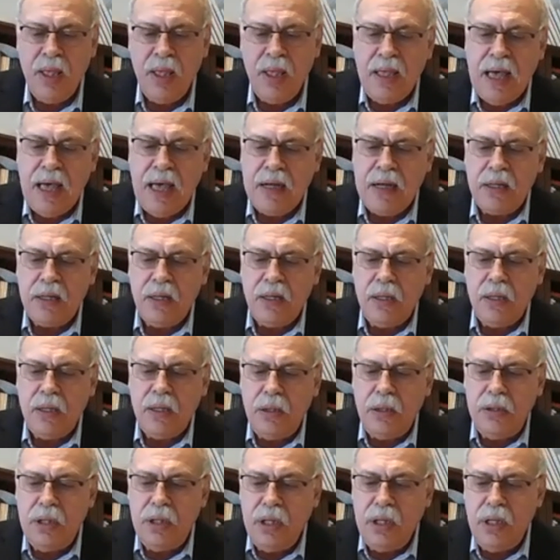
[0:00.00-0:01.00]
Kant
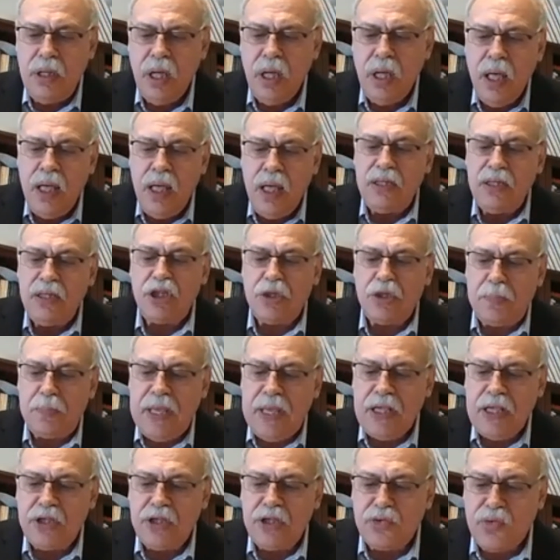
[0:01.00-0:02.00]
concluded, to
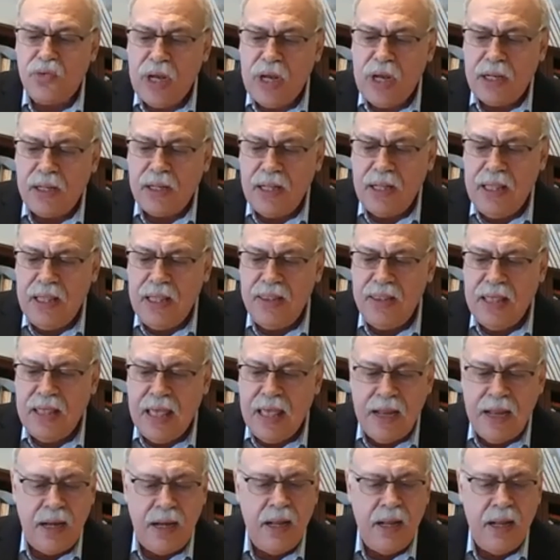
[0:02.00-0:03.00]
speak strictly
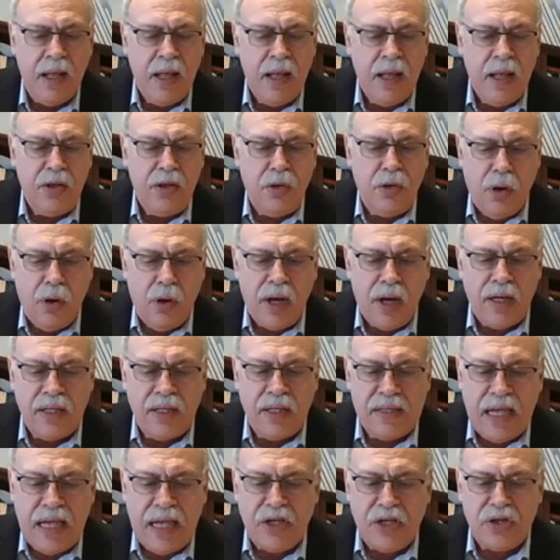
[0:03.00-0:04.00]
then, the
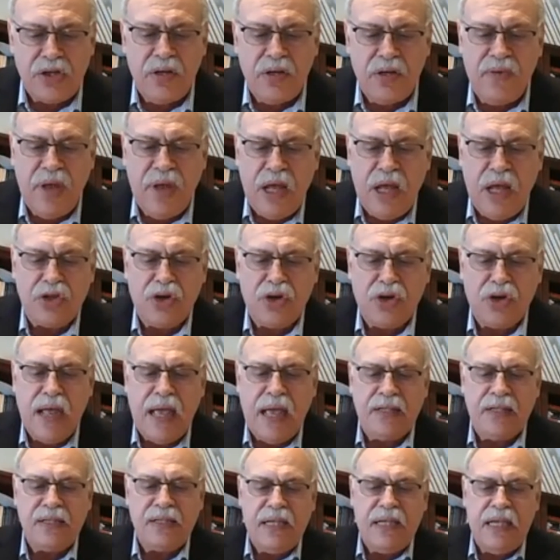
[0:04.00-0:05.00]
organization of nature
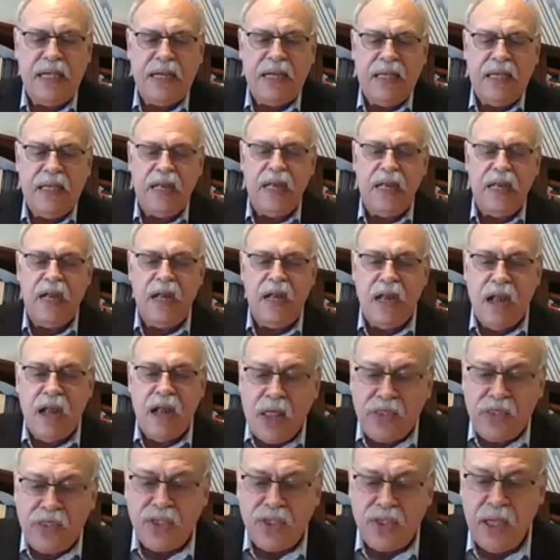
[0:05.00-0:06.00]
has in it
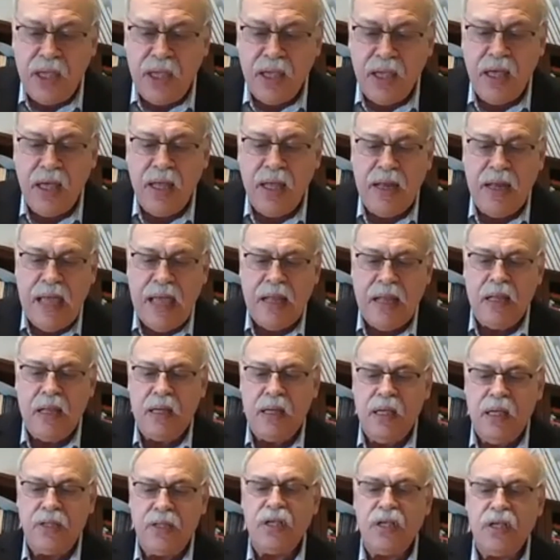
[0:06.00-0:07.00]
nothing
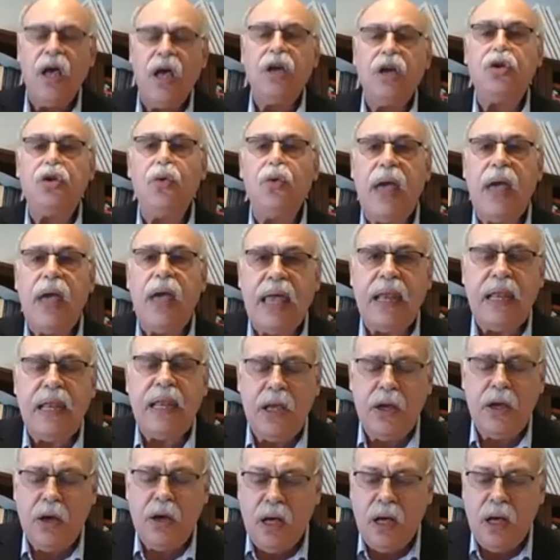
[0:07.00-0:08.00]
analogous to
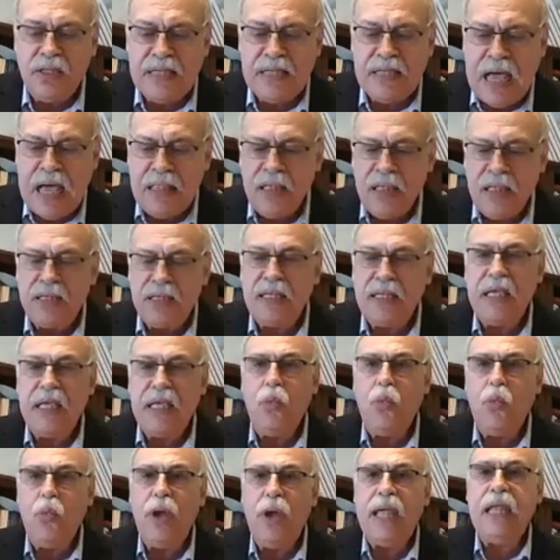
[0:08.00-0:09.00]
any causality
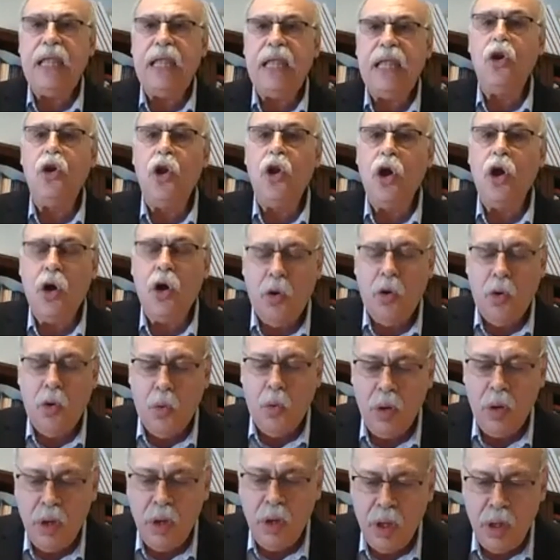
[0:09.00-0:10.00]
we know,
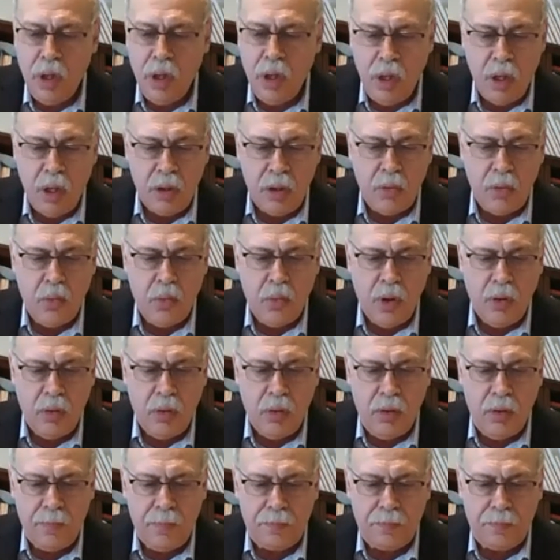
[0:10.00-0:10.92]
unquote.